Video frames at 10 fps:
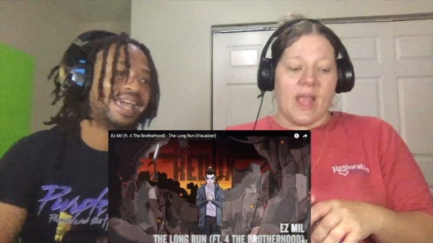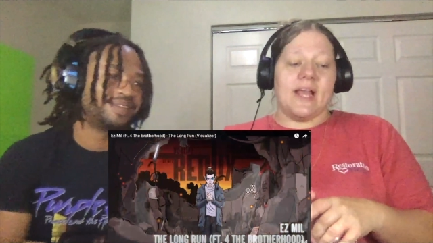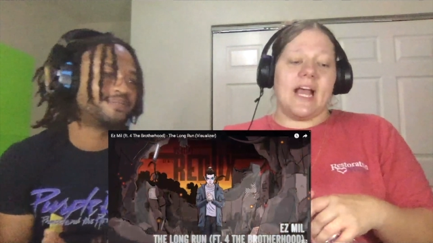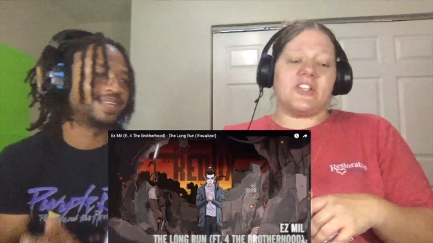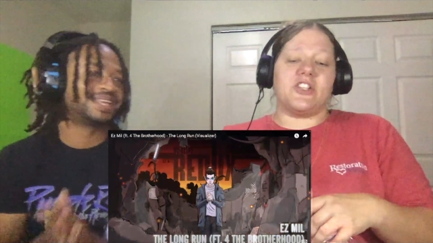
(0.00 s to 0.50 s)
Speaker 1: and
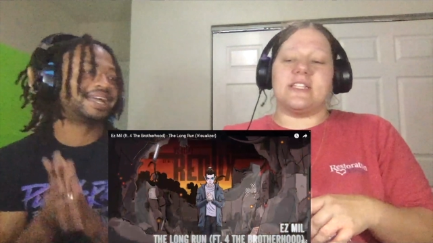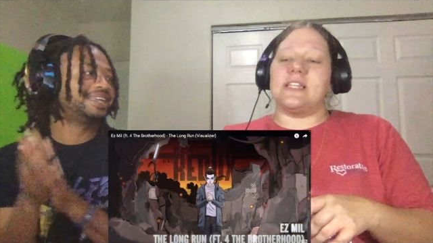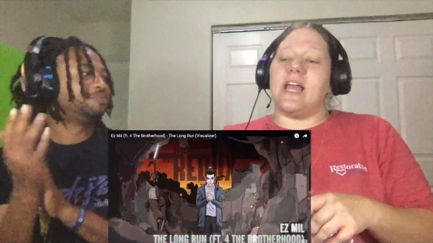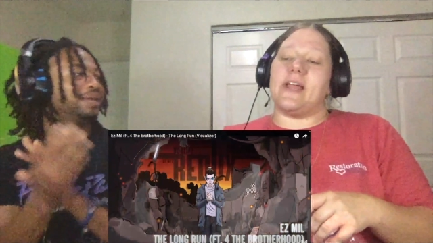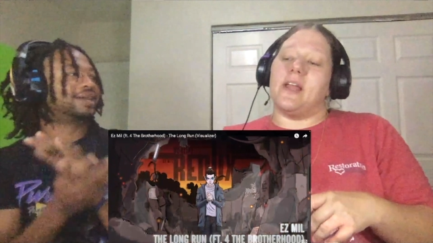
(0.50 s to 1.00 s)
feel like he's
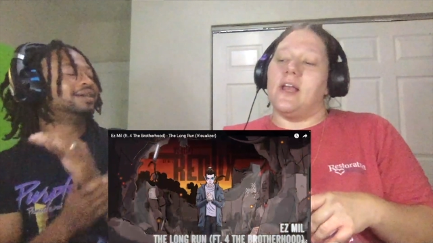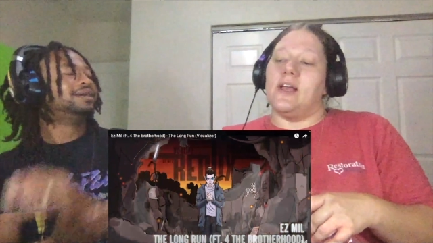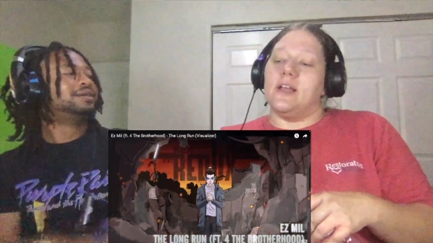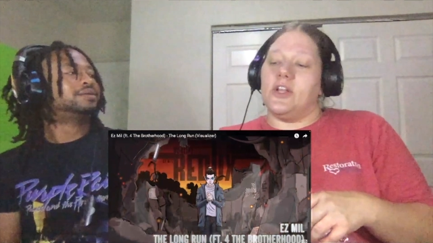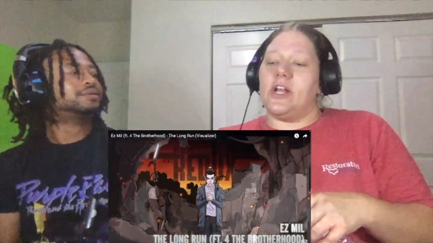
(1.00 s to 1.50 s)
bigger.
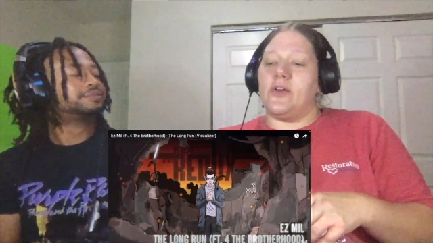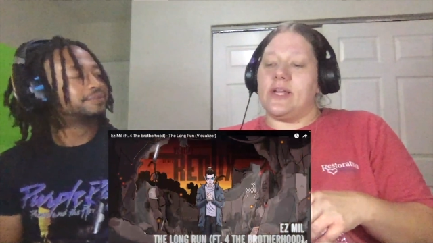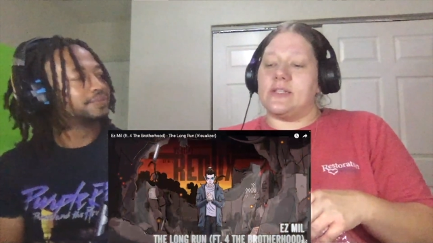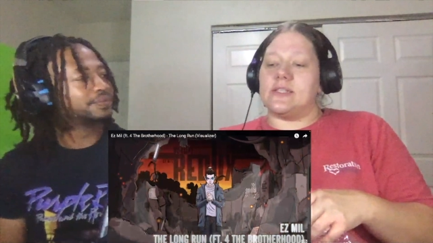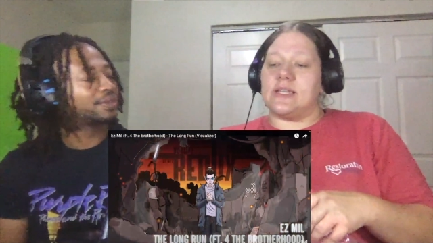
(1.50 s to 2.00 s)
You know,
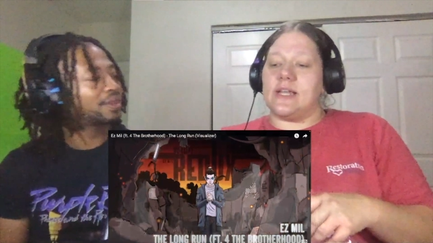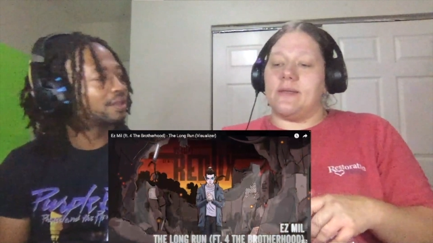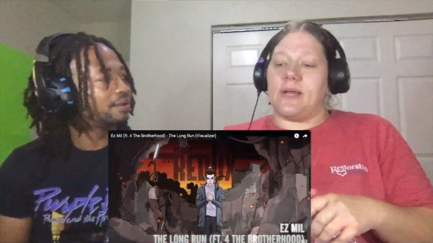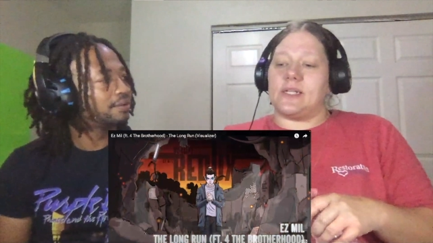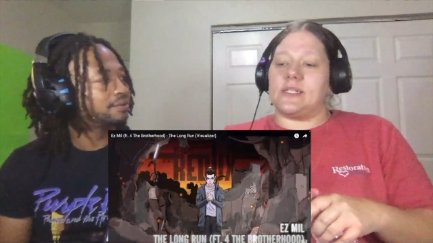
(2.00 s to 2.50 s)
N Sync
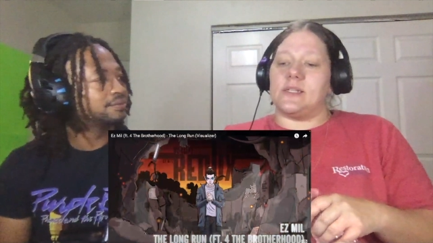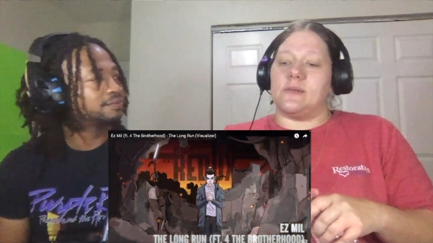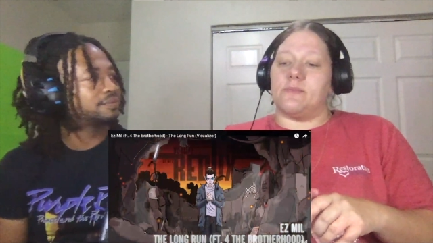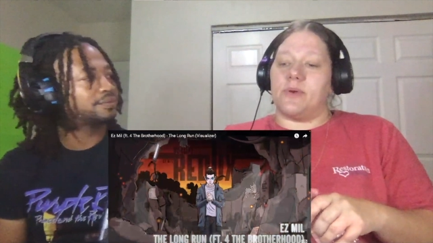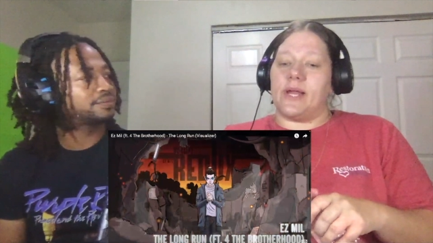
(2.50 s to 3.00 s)
about to
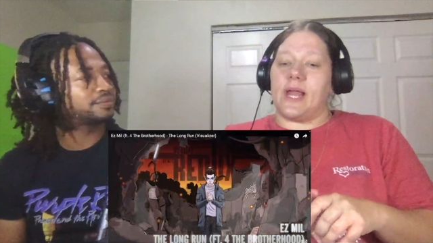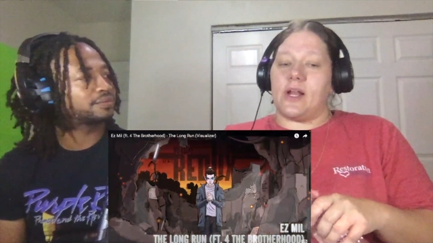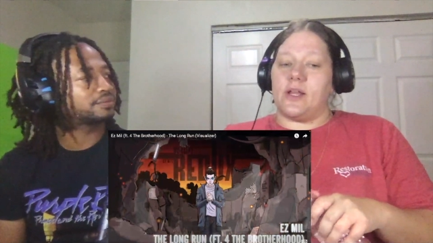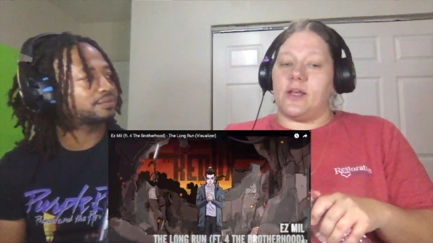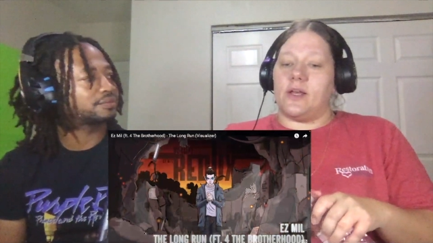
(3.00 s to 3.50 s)
bring out
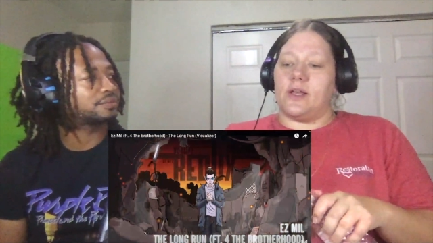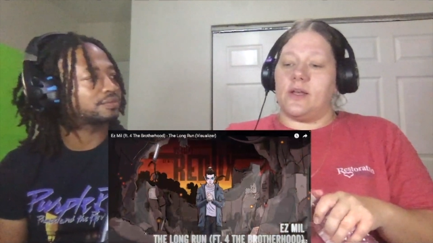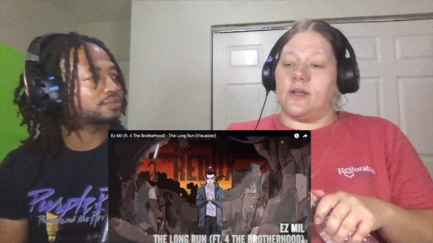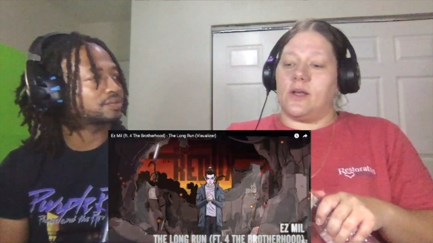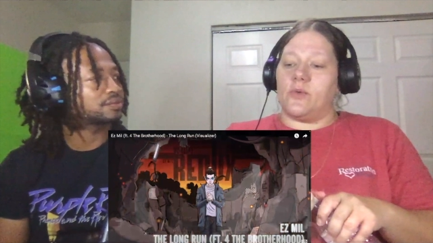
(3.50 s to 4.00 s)

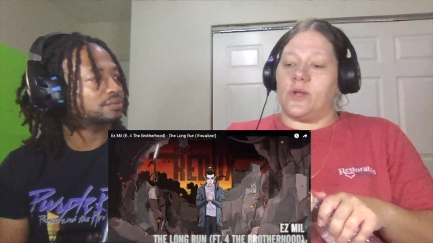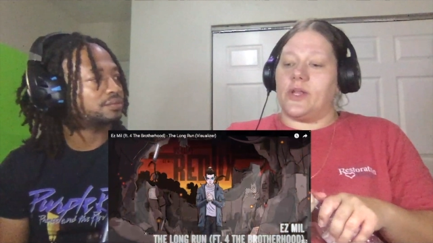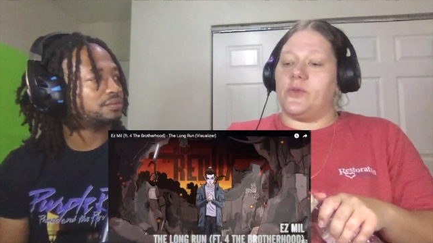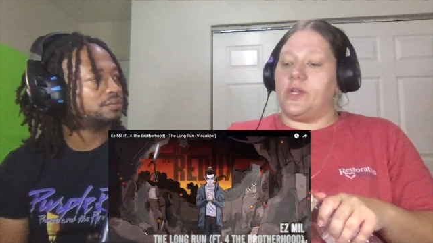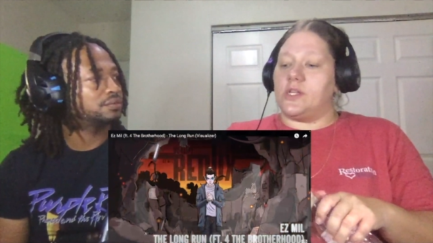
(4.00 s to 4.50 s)
a, a, a
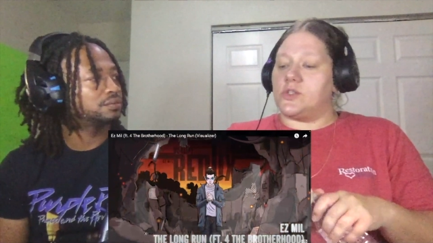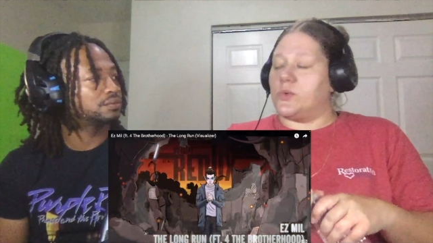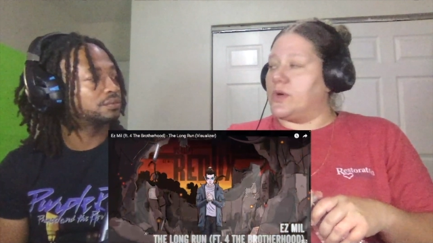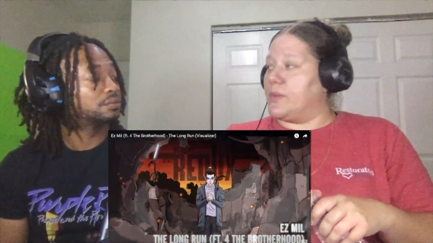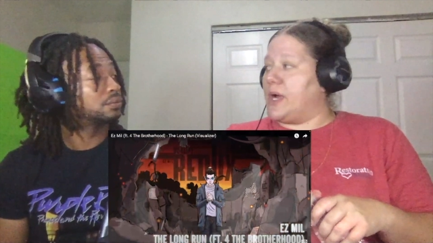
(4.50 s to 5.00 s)
reunion
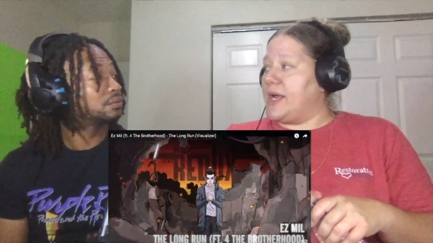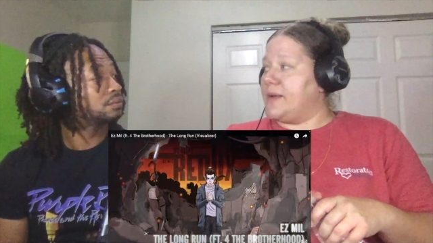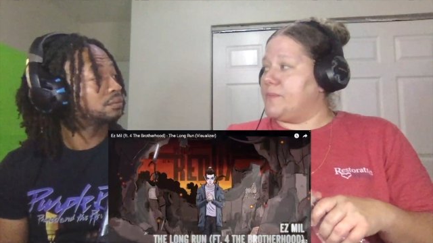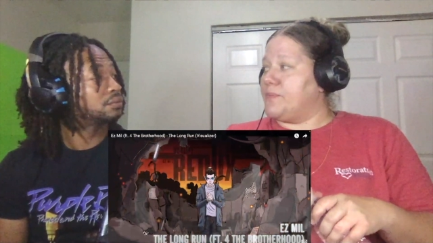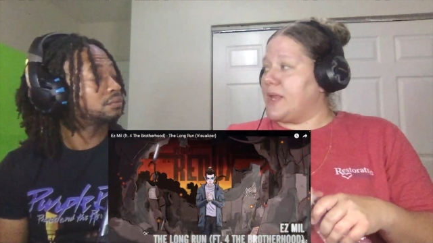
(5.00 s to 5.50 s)
tour, right?
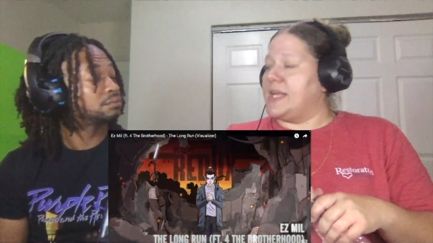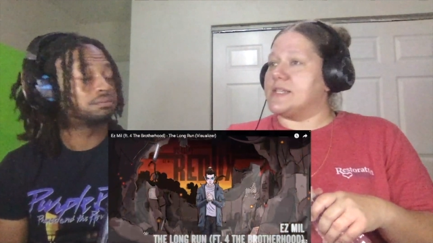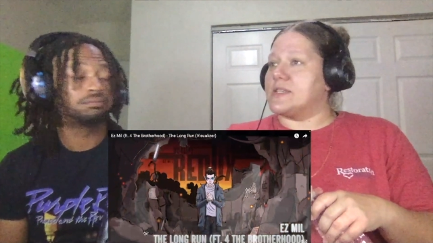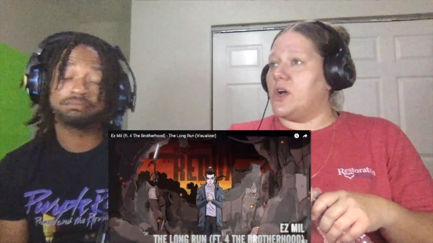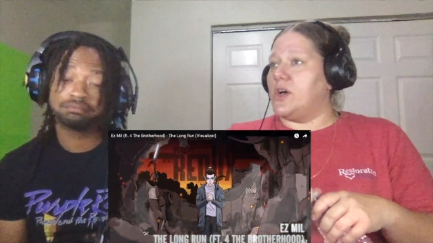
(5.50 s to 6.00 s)
And it's
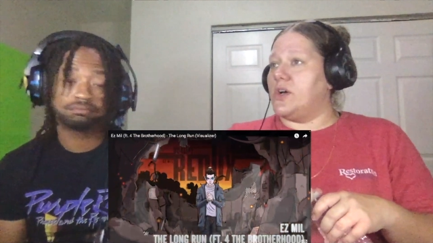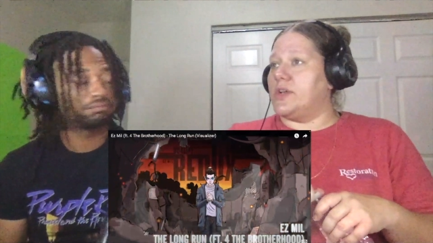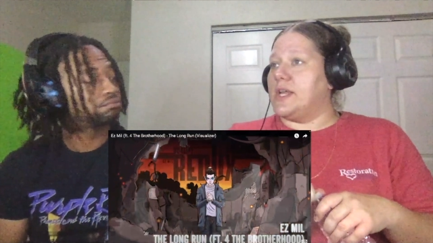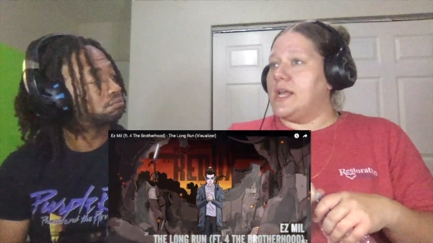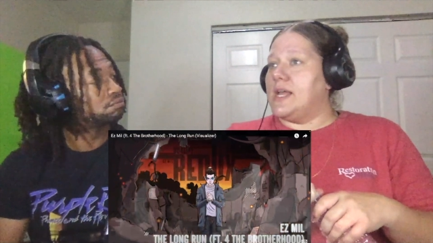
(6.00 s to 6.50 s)
called
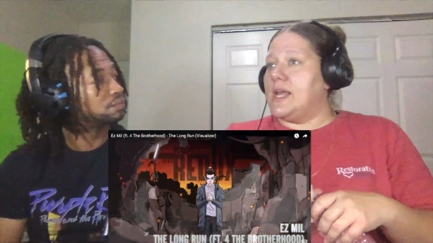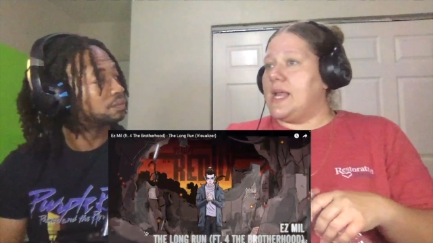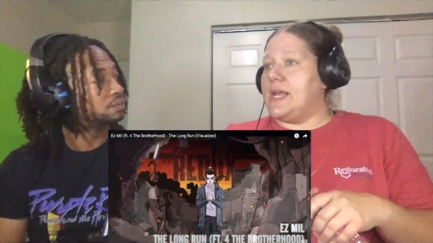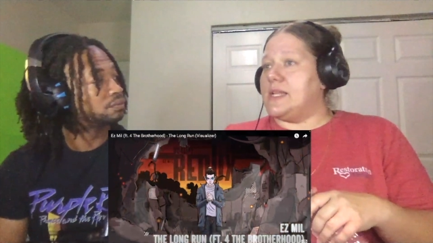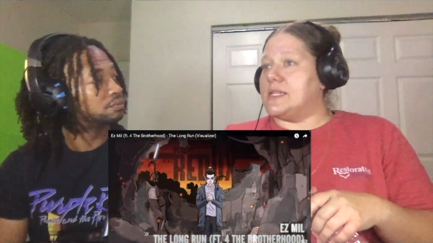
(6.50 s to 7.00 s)

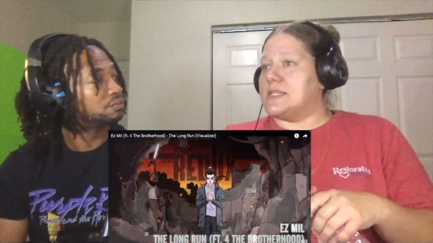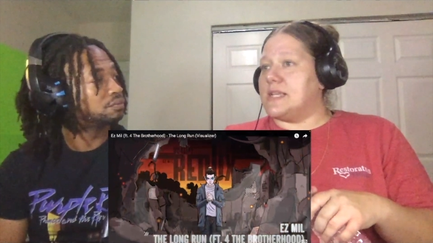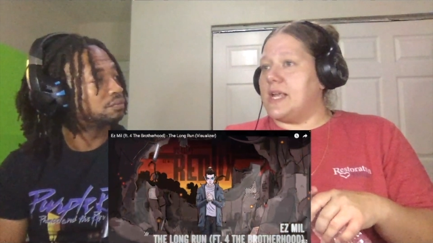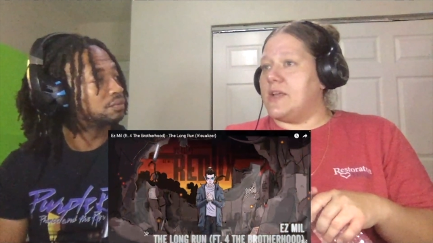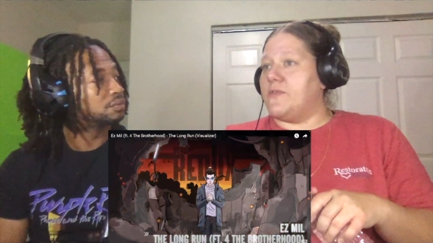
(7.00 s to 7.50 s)
N
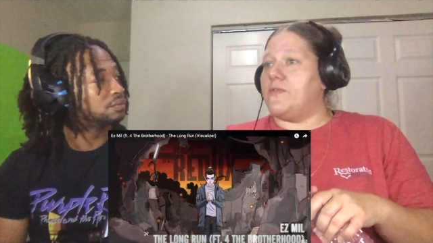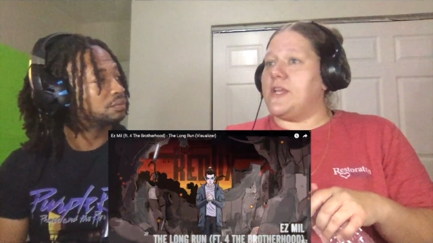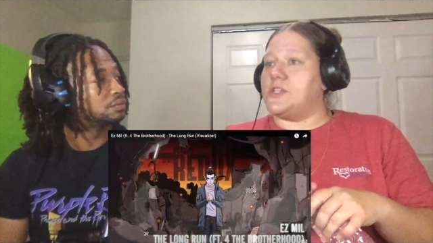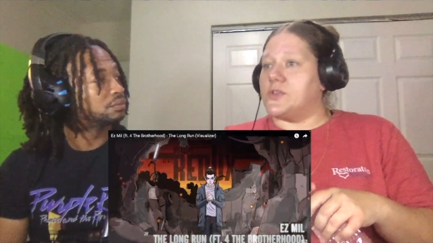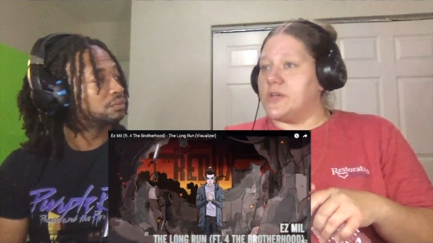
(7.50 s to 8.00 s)
Sync
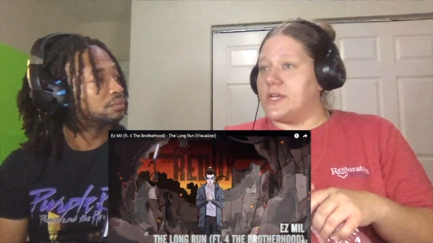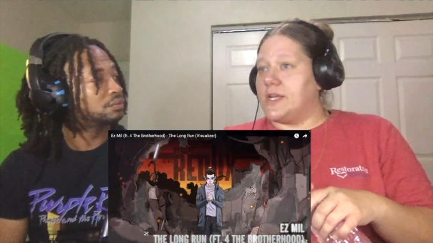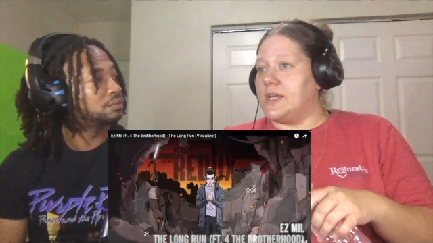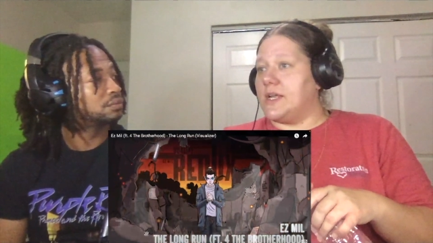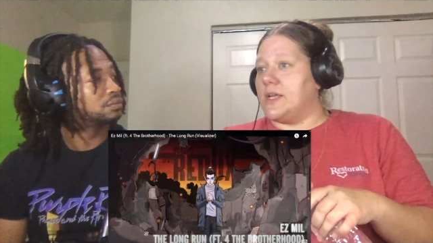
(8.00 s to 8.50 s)
featuring